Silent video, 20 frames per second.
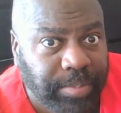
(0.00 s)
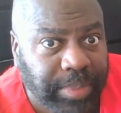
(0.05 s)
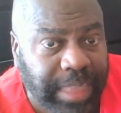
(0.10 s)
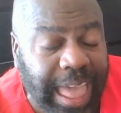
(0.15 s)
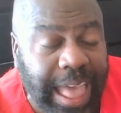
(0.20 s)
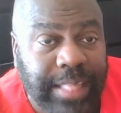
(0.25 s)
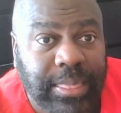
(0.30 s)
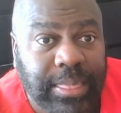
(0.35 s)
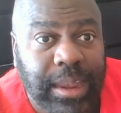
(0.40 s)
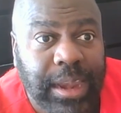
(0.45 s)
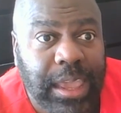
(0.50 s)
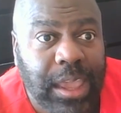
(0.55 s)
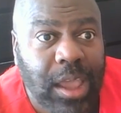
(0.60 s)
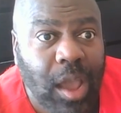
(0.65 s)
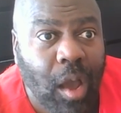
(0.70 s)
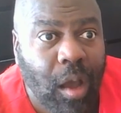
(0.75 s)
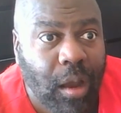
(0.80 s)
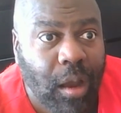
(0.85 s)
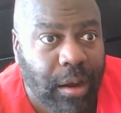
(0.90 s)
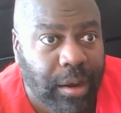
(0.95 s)
Anthony
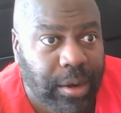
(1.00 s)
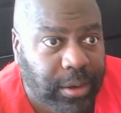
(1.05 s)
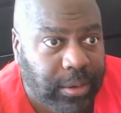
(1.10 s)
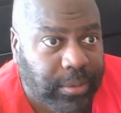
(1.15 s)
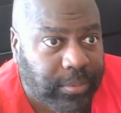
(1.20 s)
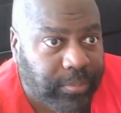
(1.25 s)
Yarde.